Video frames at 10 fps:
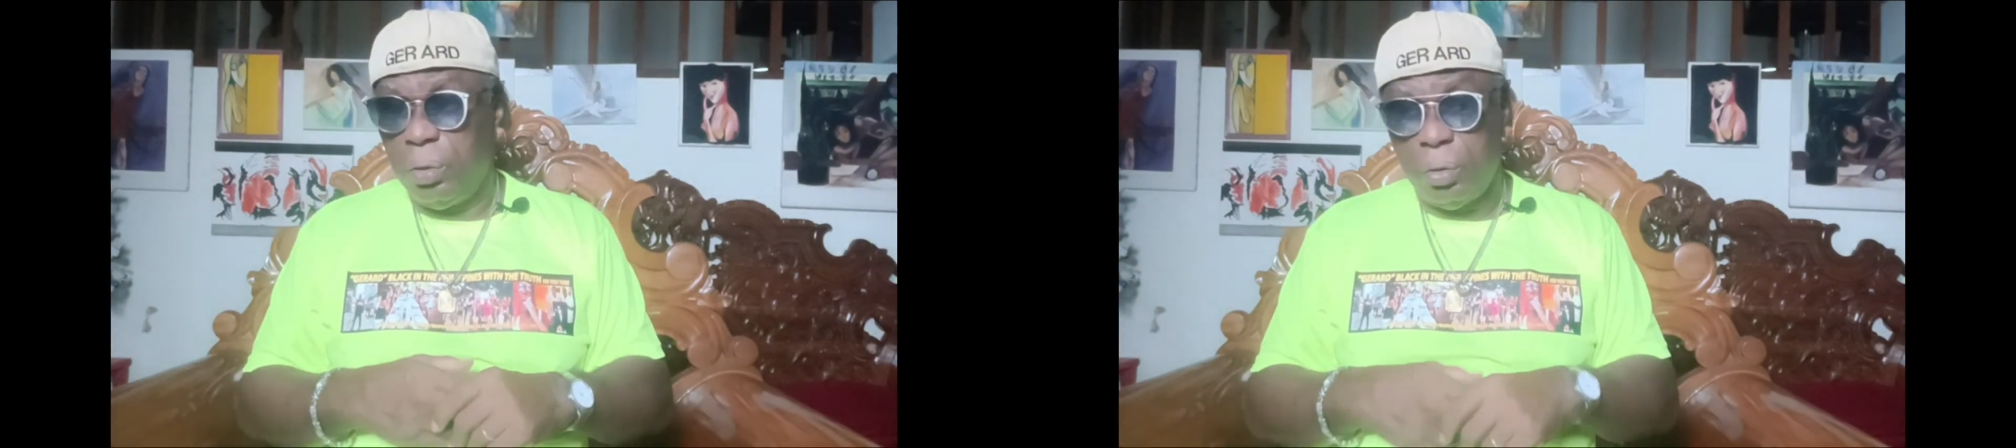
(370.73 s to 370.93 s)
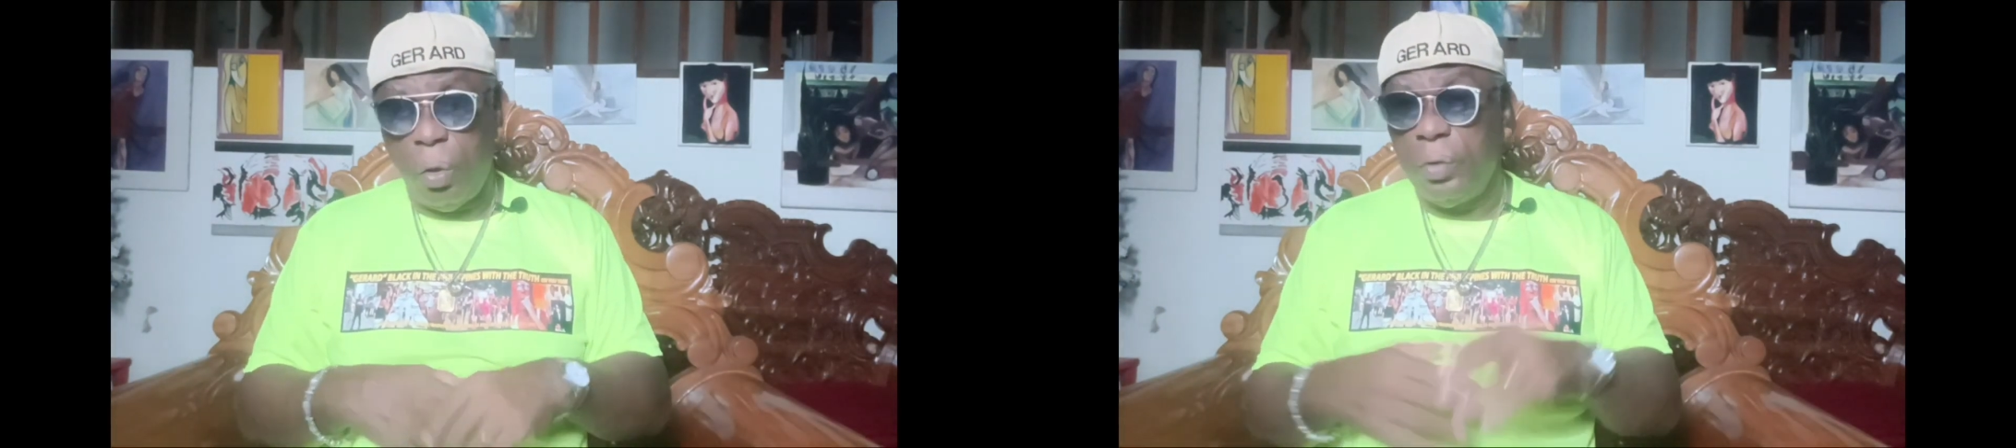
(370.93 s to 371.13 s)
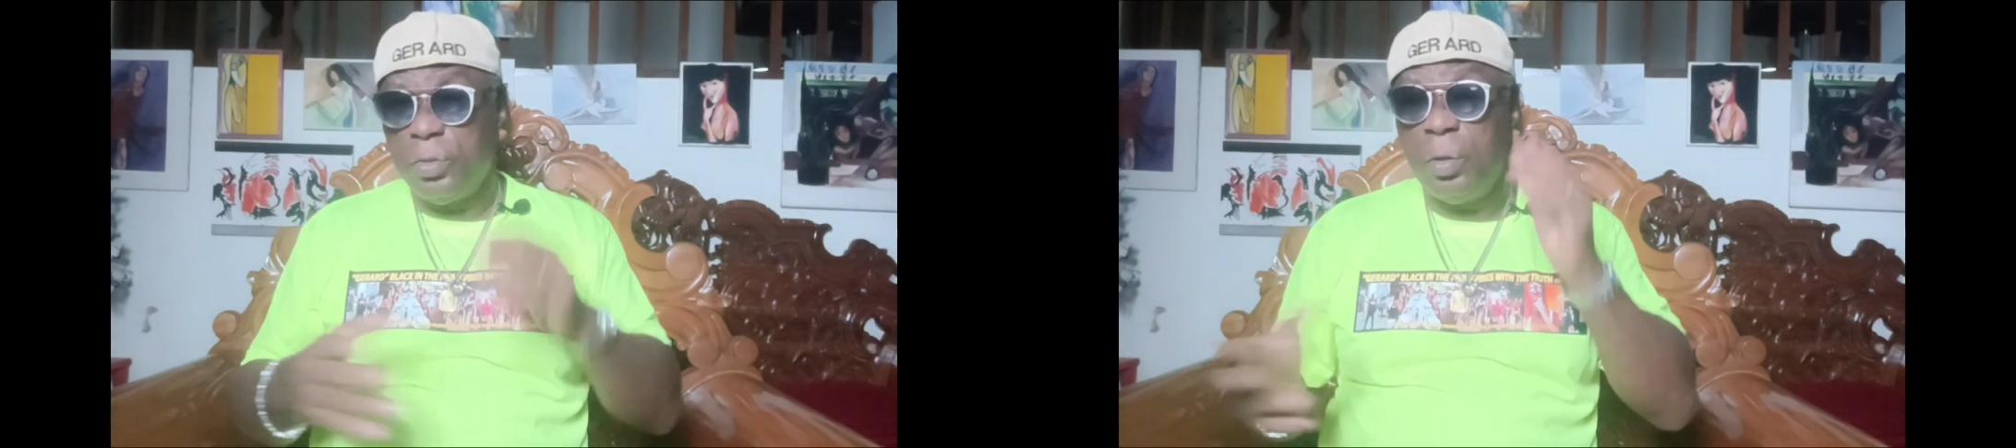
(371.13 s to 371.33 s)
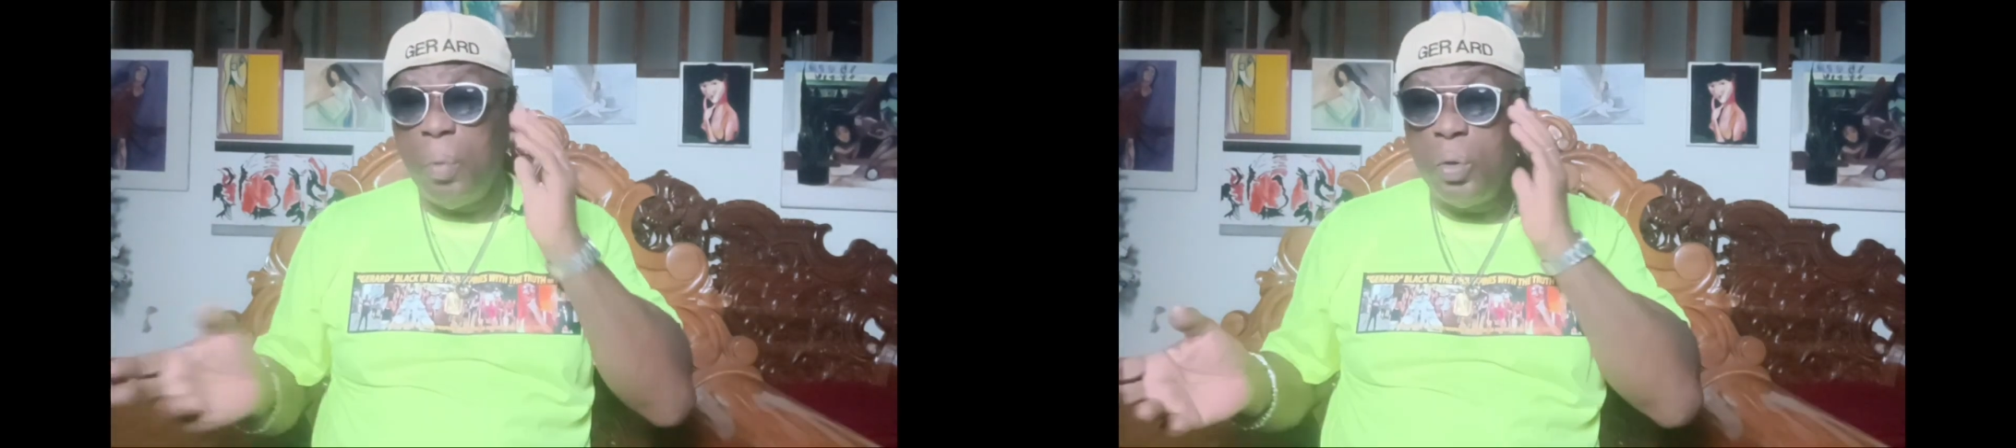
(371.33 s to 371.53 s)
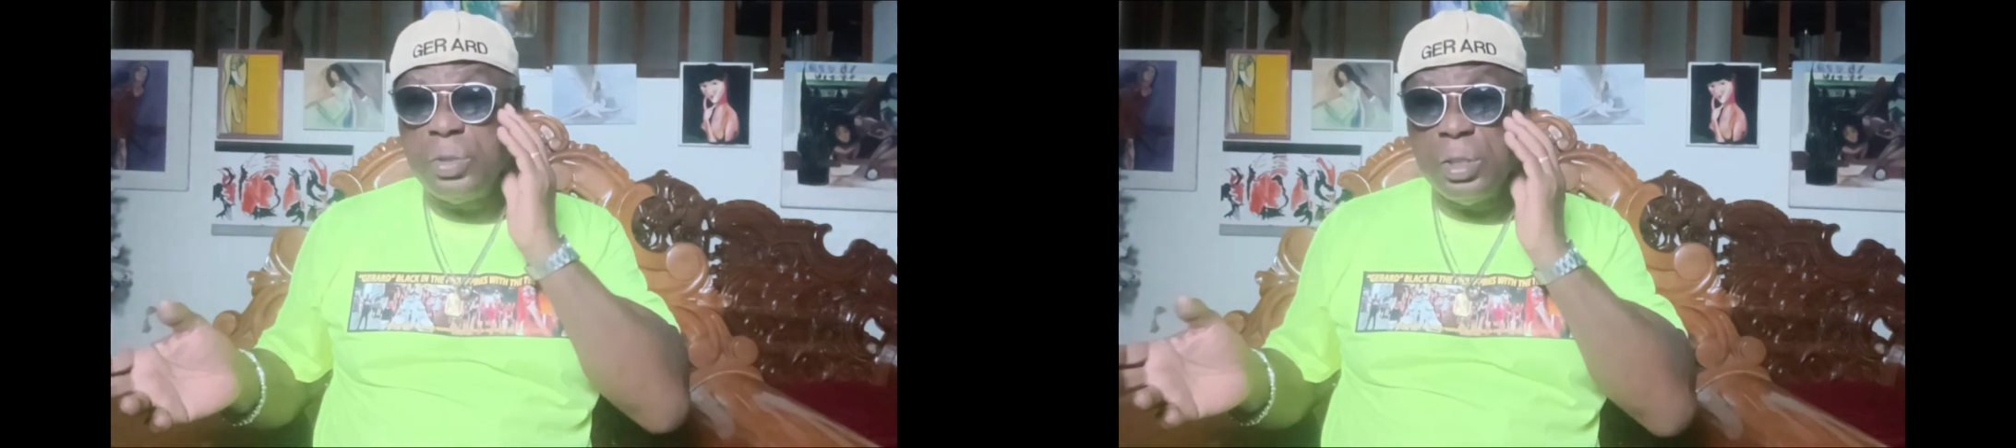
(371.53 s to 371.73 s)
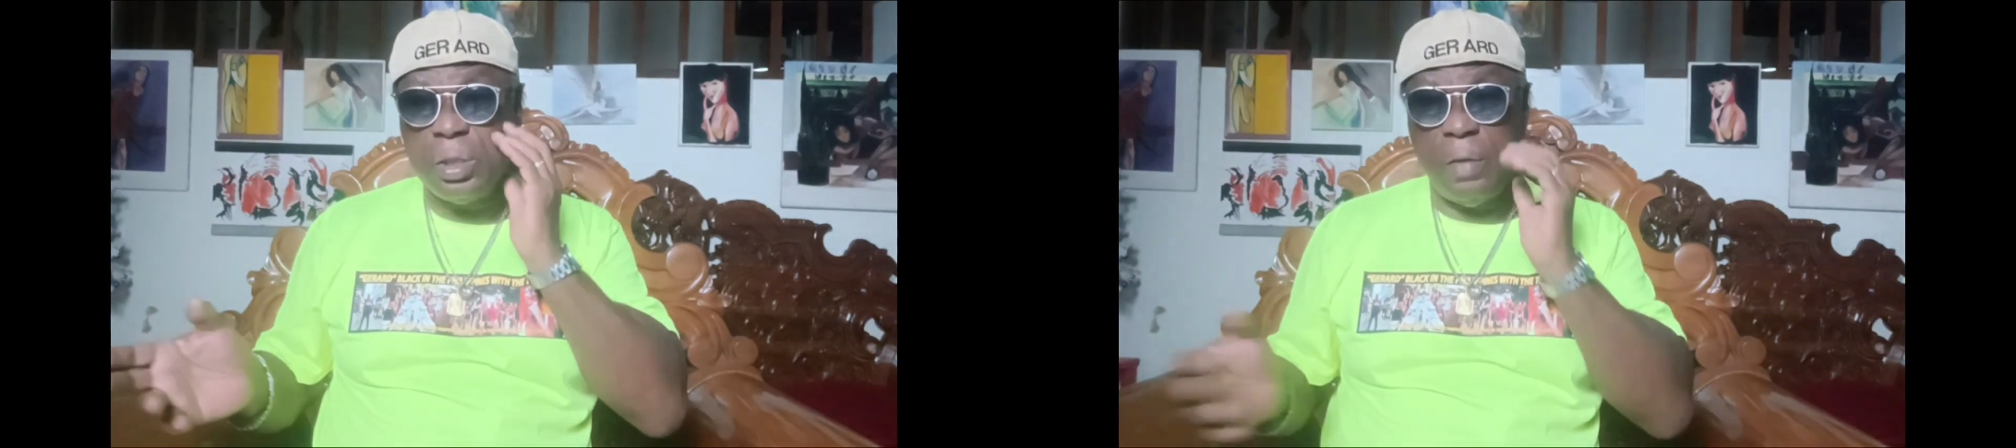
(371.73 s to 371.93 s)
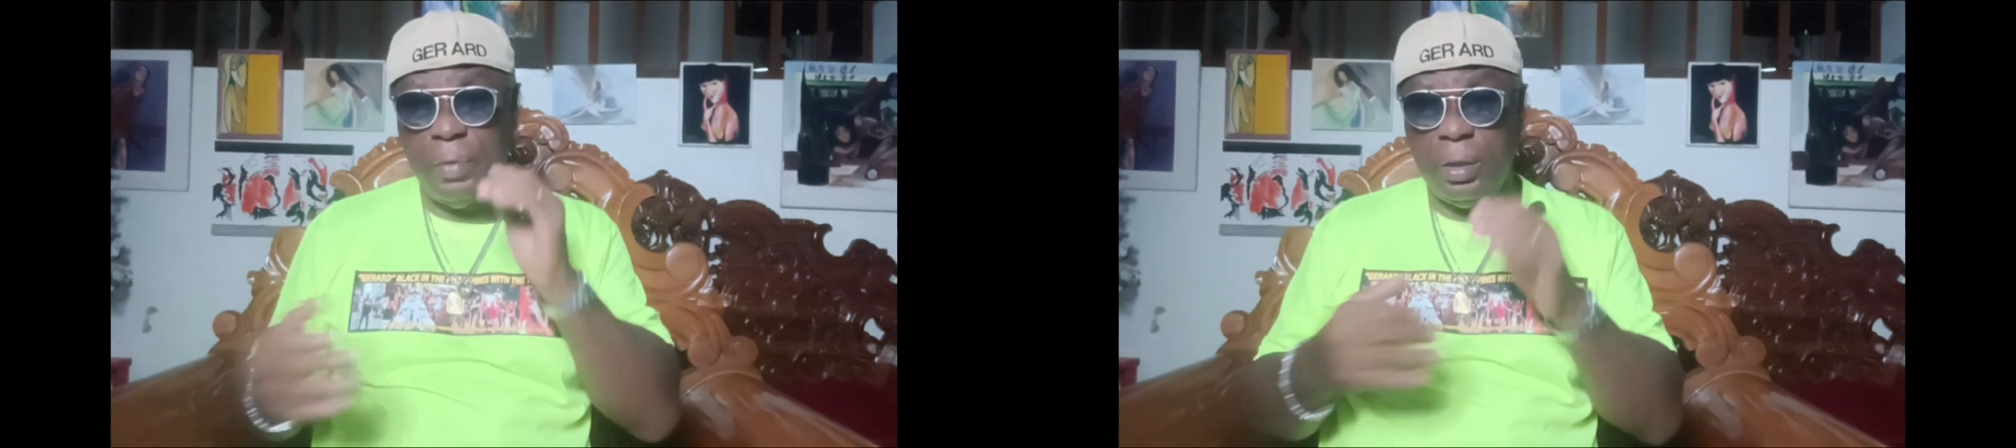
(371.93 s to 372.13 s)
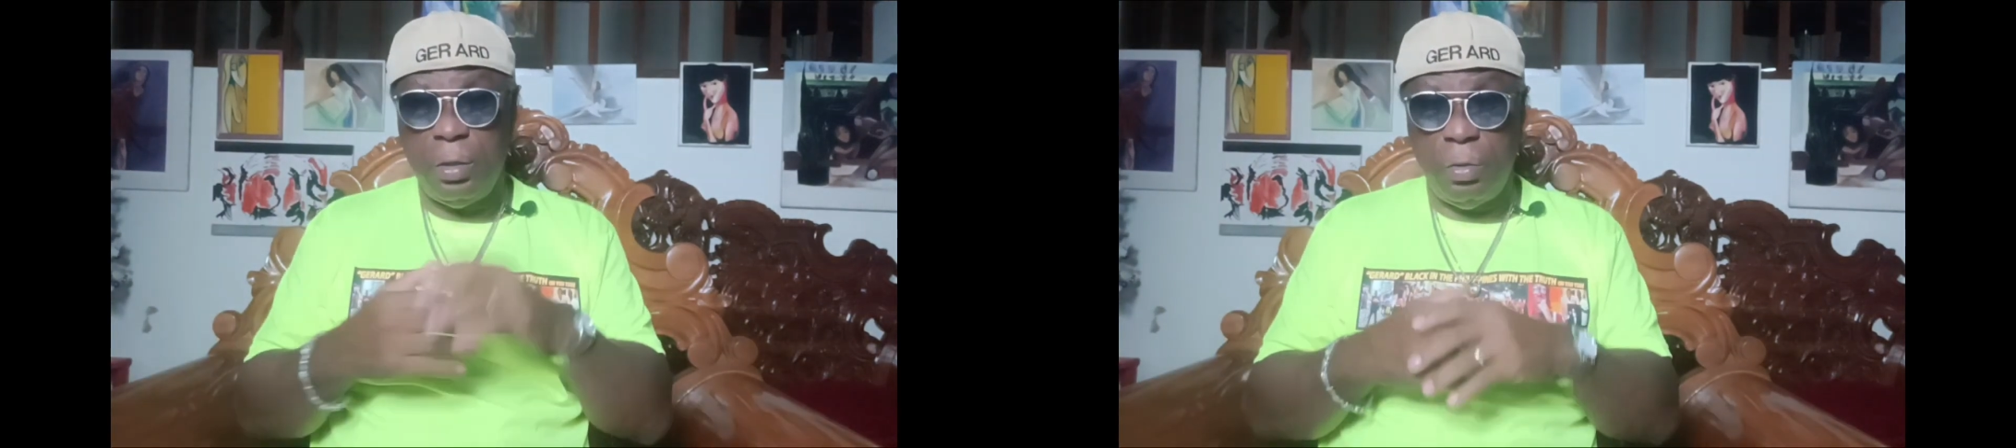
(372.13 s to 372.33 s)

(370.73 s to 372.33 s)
going through the motions of it.